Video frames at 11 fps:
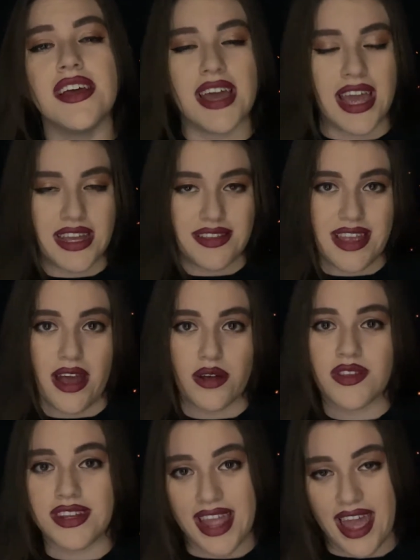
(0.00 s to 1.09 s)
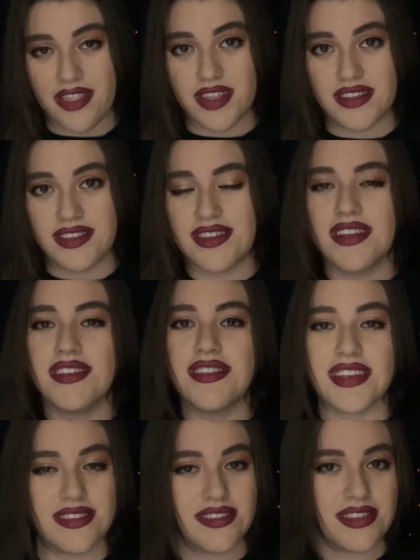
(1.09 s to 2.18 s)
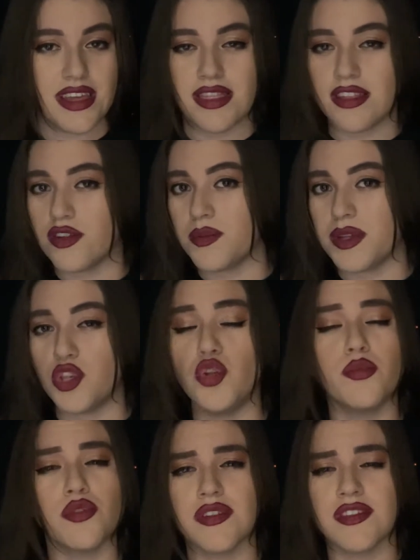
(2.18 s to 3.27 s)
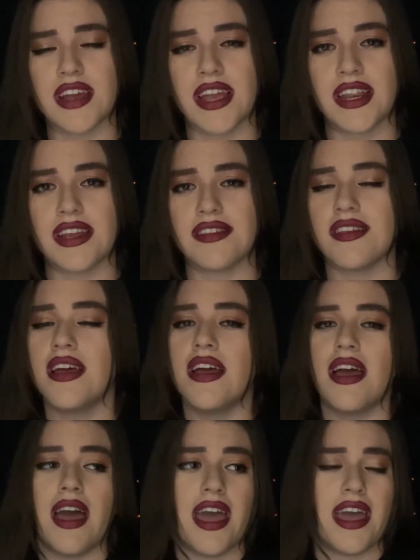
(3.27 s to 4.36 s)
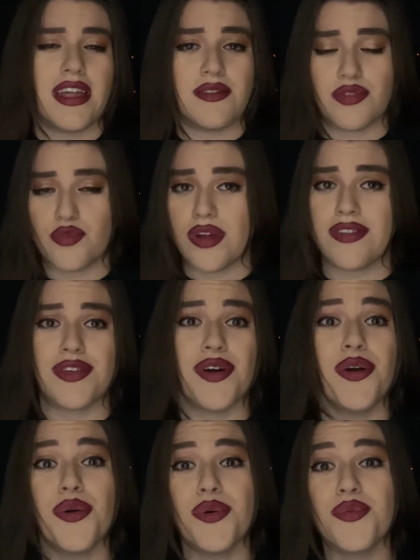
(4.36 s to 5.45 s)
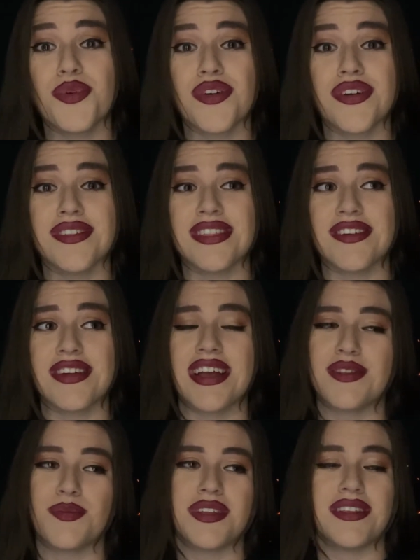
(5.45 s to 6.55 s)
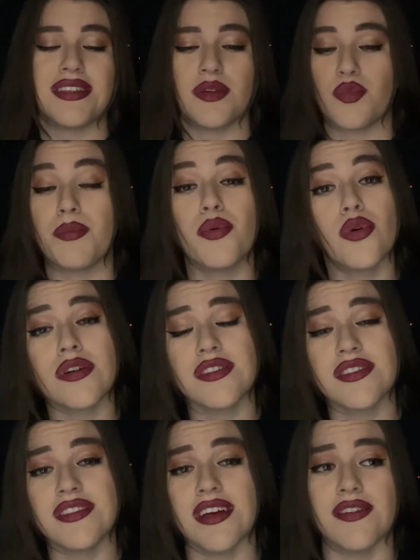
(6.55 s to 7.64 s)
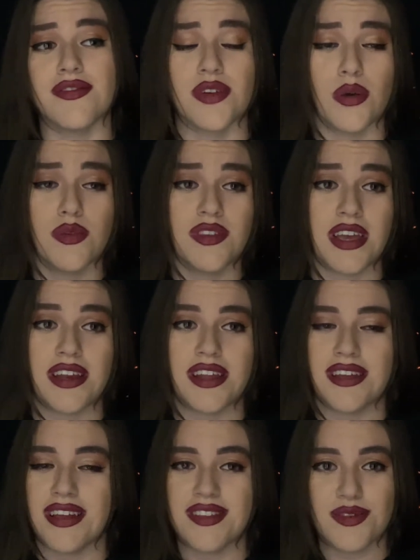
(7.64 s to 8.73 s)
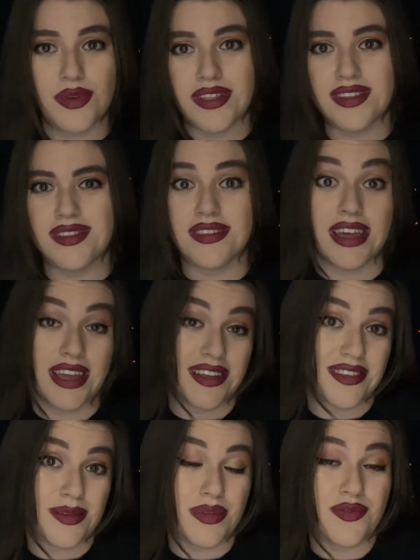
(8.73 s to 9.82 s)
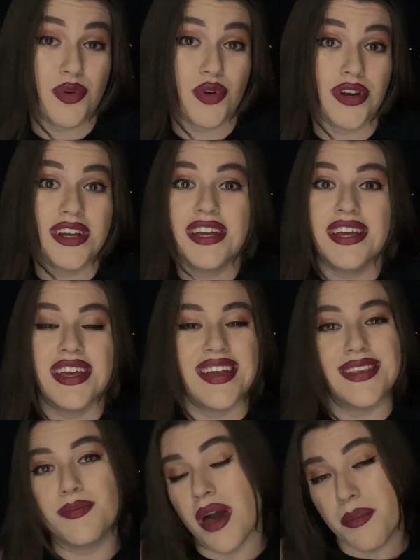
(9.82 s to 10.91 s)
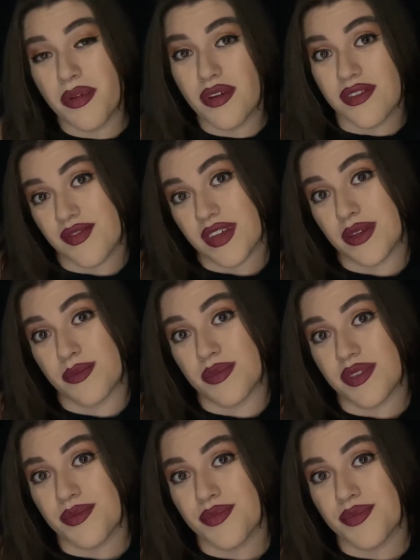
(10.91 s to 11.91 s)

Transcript: at his house in Athens. Since then, there's been numerous sightings, and throughout the whole world, there has been reports of ghost sighting, as well as, like I said before, it's popular in films.